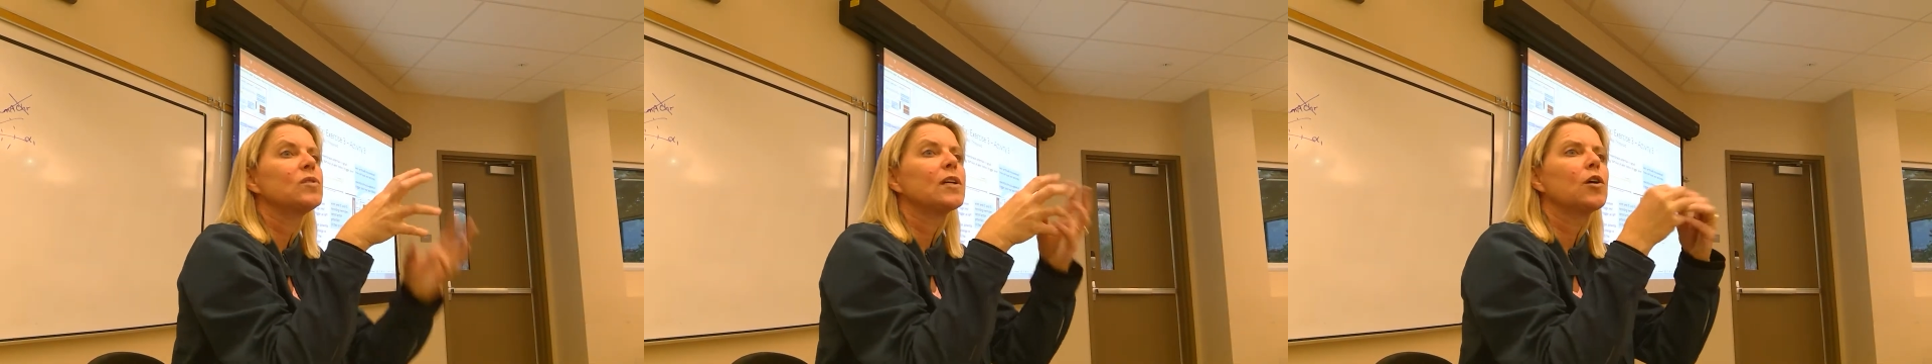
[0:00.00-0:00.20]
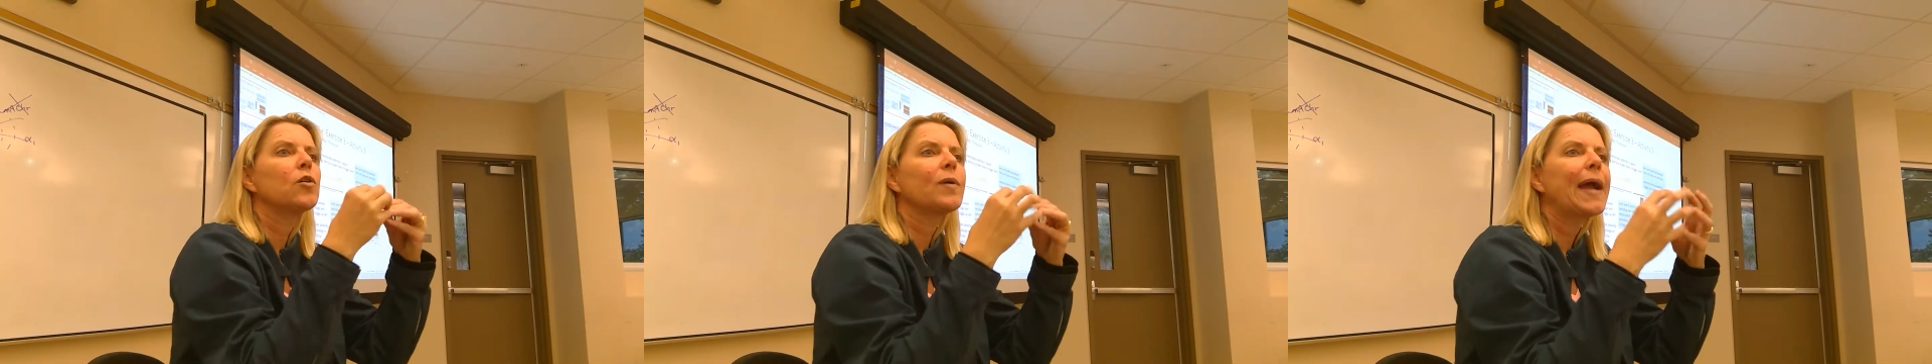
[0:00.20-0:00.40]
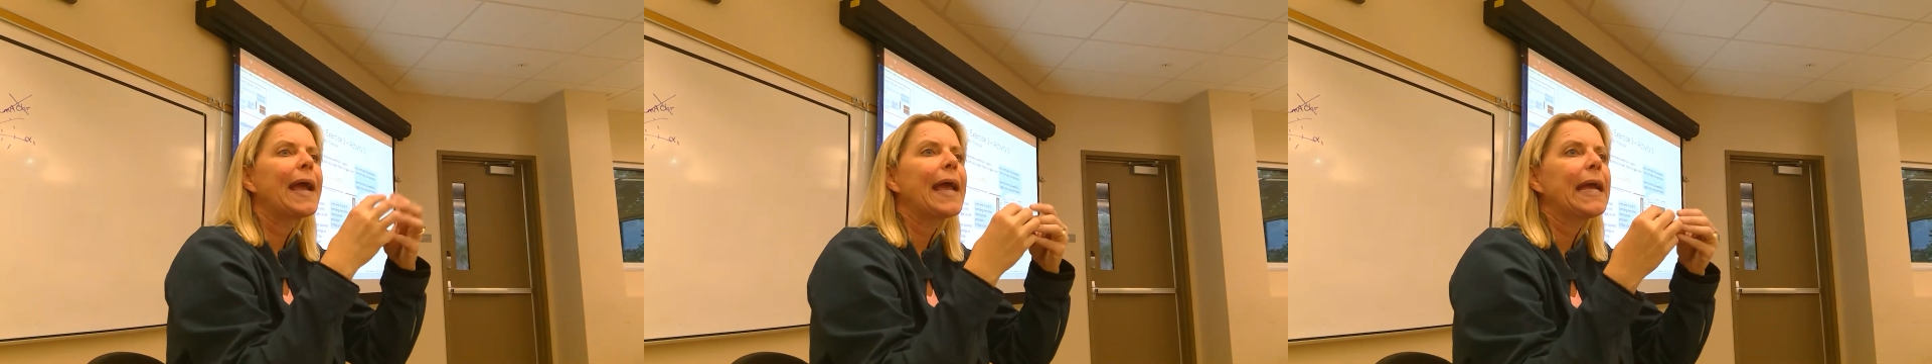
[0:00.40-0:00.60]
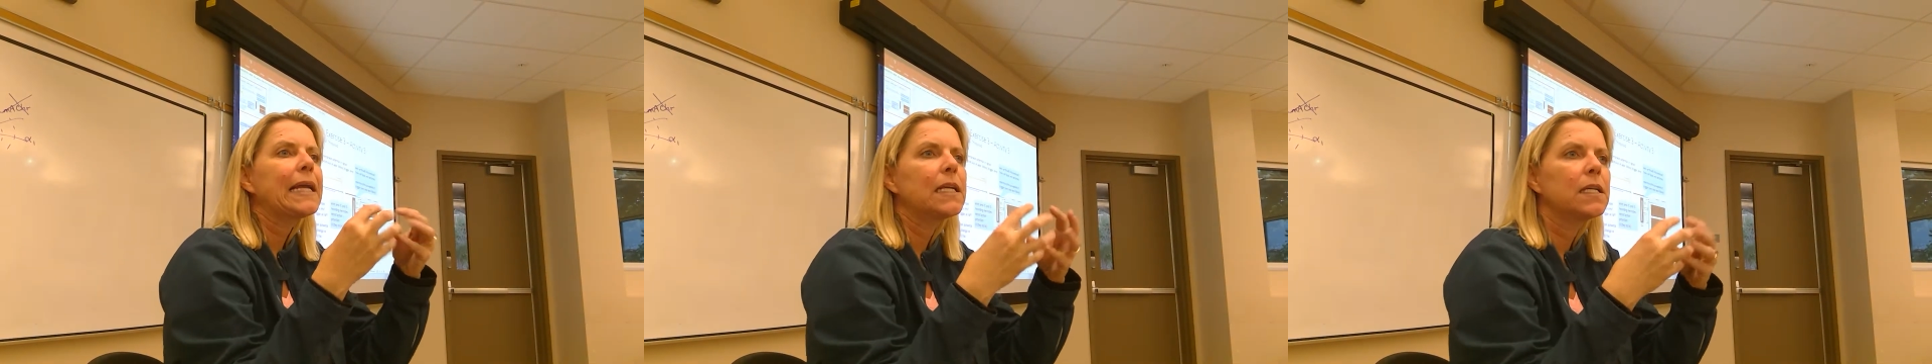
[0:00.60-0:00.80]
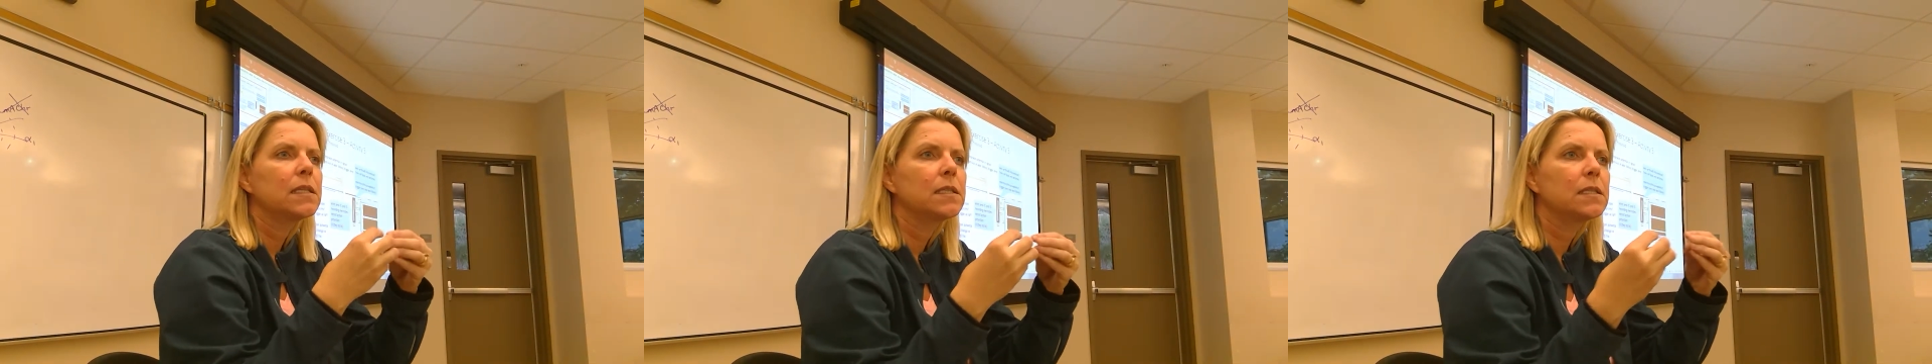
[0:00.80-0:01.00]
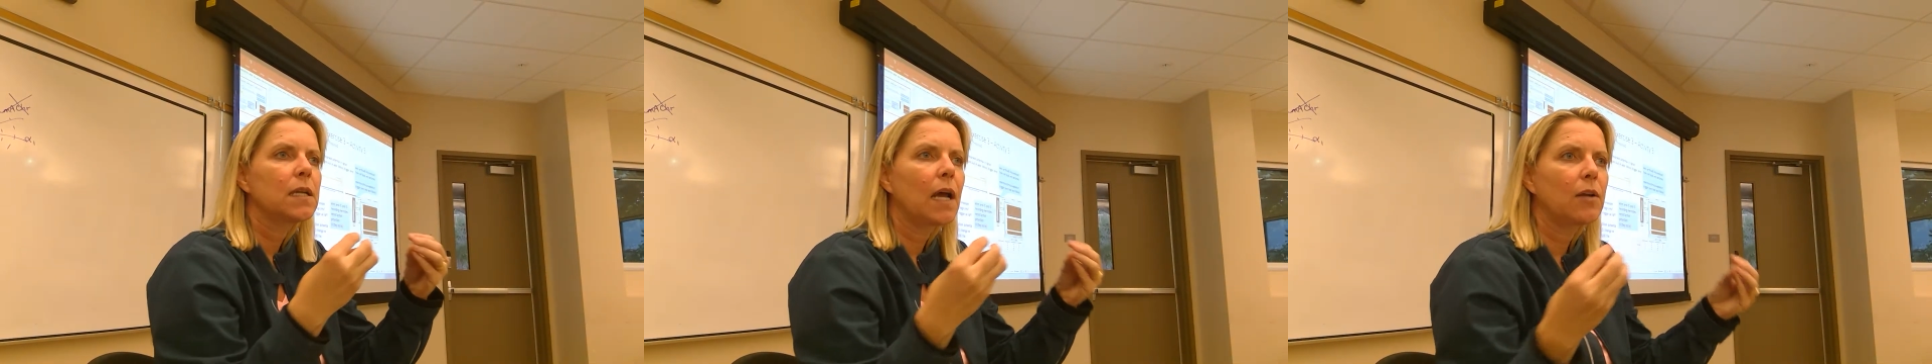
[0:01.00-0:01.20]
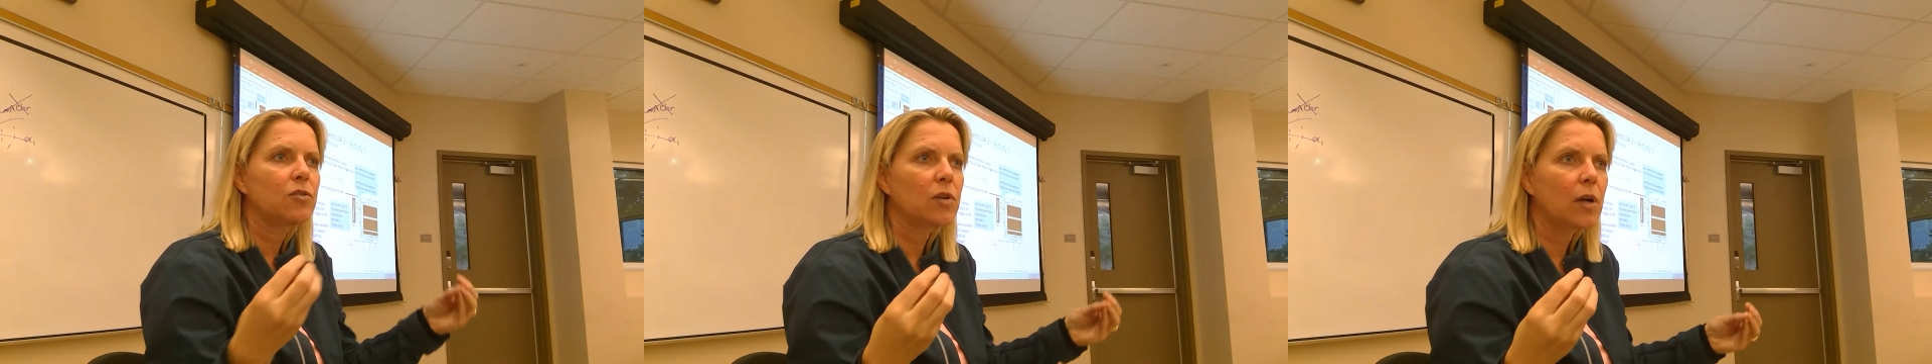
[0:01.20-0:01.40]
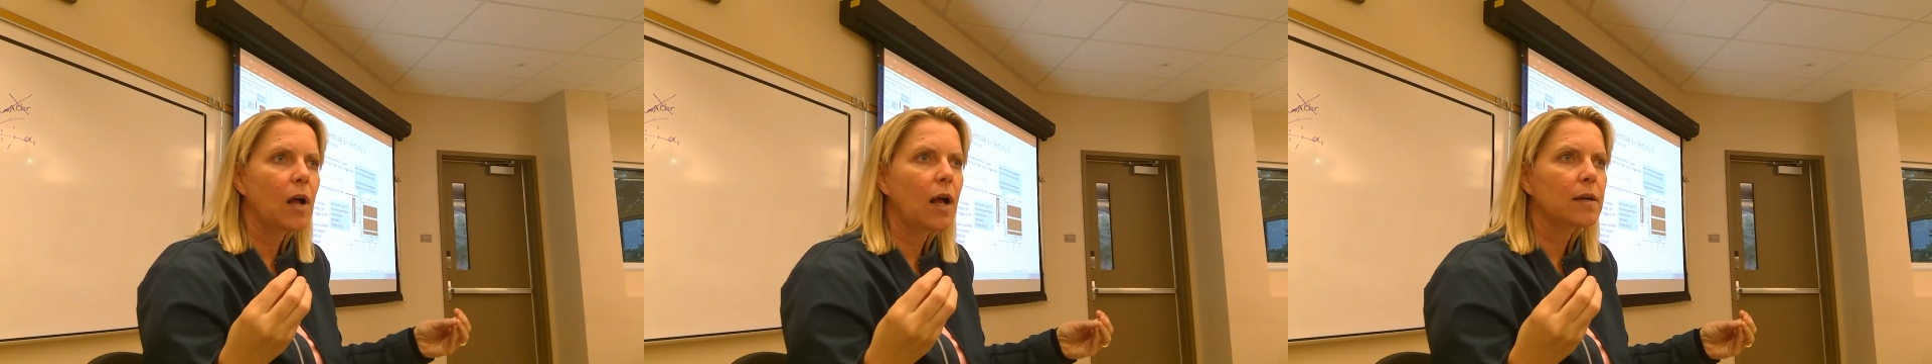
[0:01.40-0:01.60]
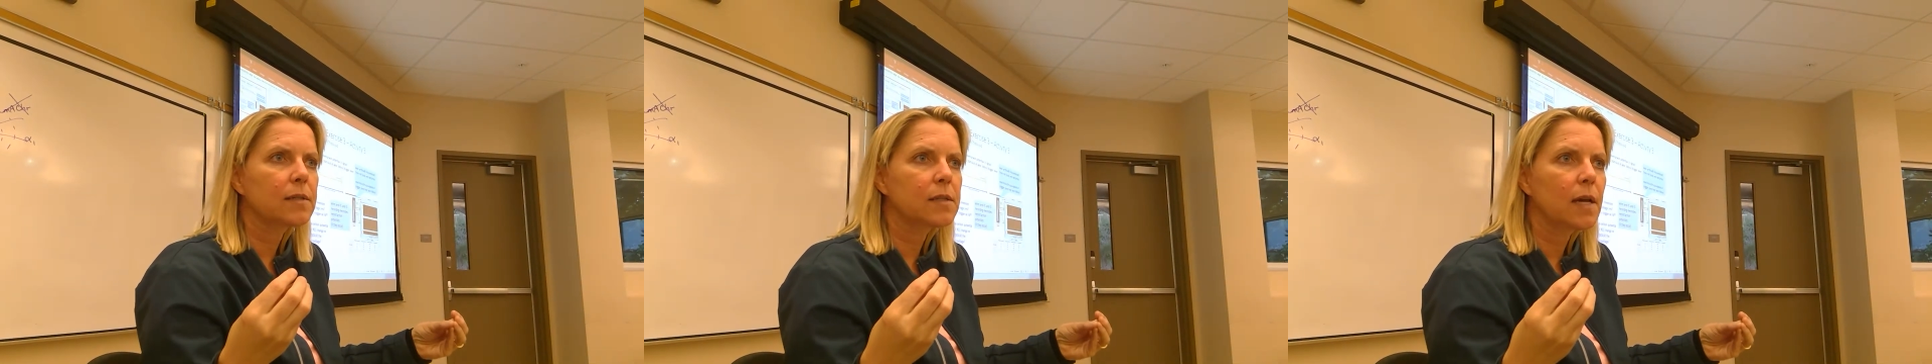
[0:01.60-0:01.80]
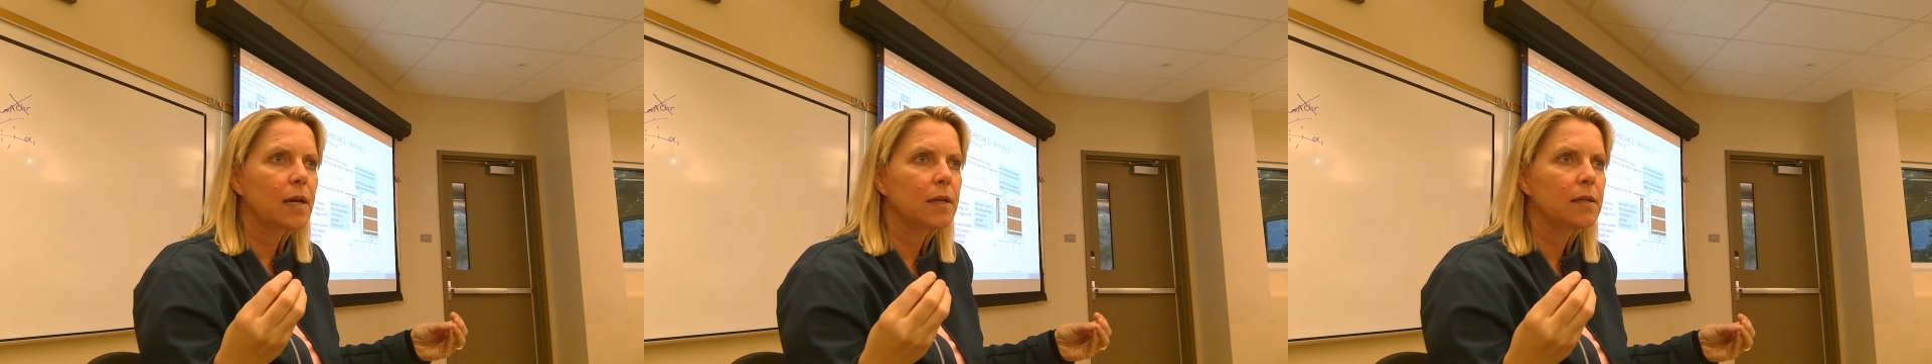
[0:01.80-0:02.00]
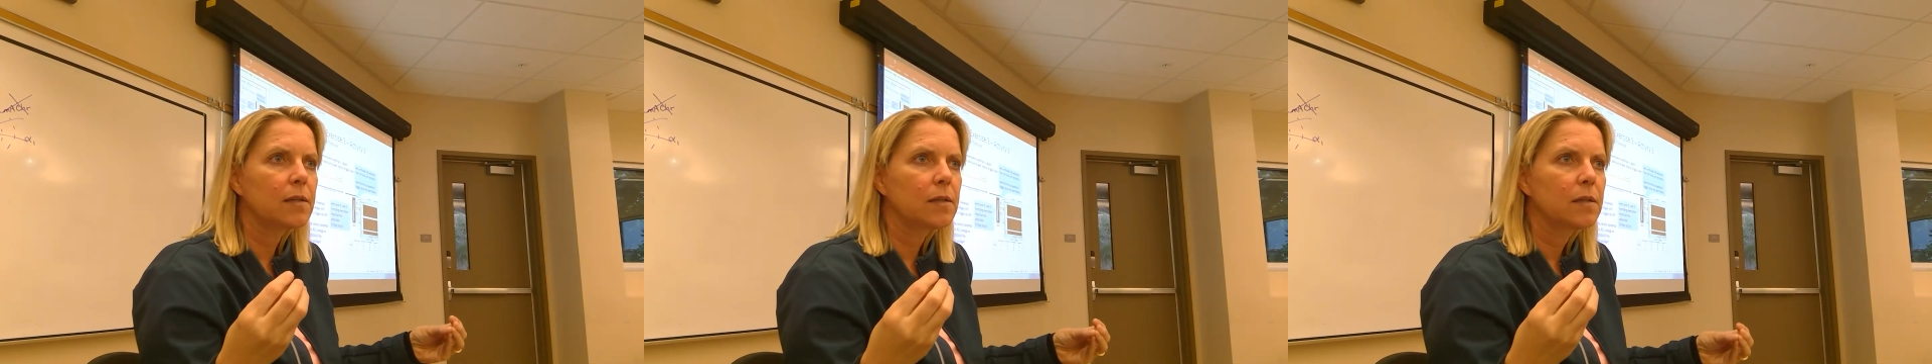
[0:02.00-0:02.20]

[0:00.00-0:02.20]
degrade nitric oxide.